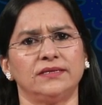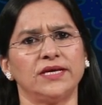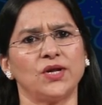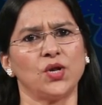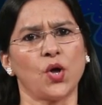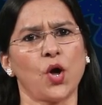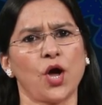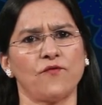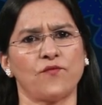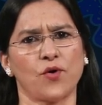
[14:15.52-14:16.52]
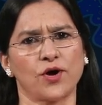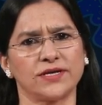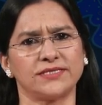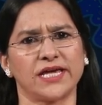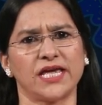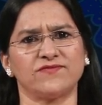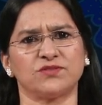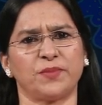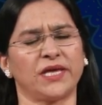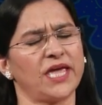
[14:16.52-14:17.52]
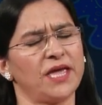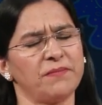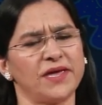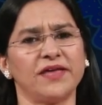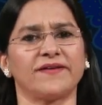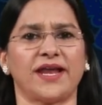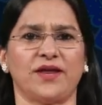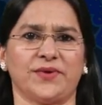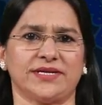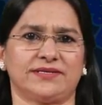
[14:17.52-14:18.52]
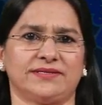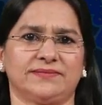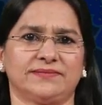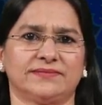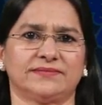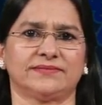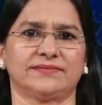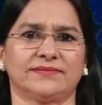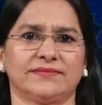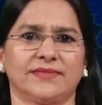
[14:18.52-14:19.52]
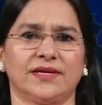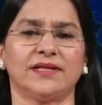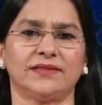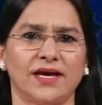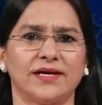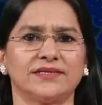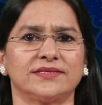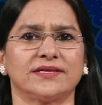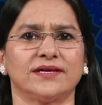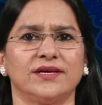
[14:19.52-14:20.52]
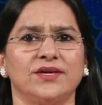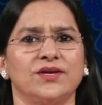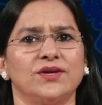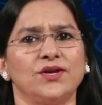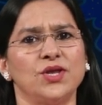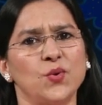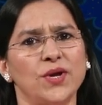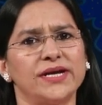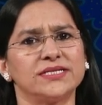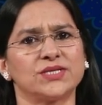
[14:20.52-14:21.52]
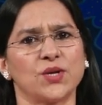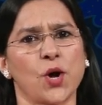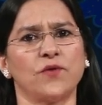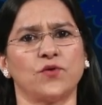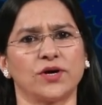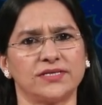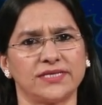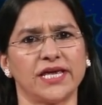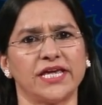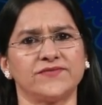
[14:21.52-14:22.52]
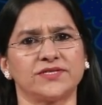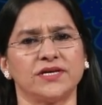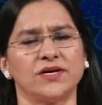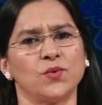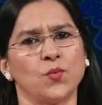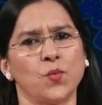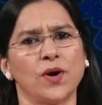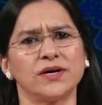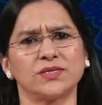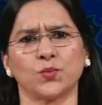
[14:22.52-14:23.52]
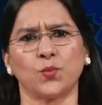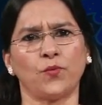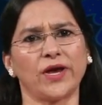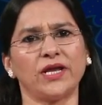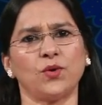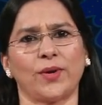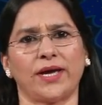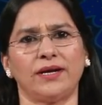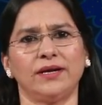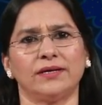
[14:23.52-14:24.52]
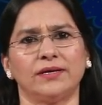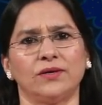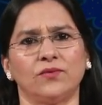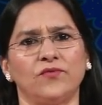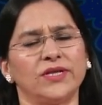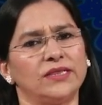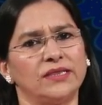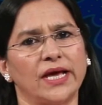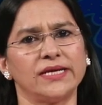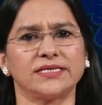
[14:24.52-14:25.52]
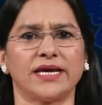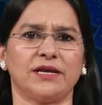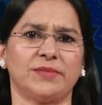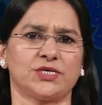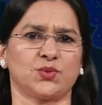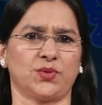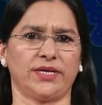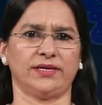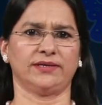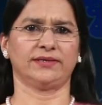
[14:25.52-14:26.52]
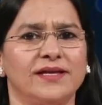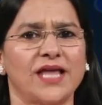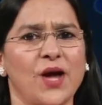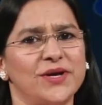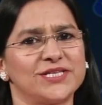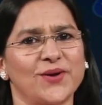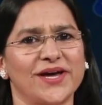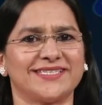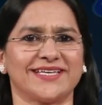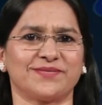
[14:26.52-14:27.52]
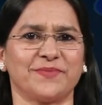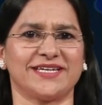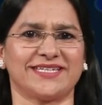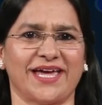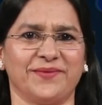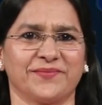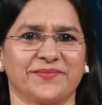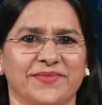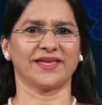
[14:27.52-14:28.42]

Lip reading: the law of octaves became irrelevant. Thus, Newland's law of octaves worked very well with lighter elements only. Now it's your assessment time.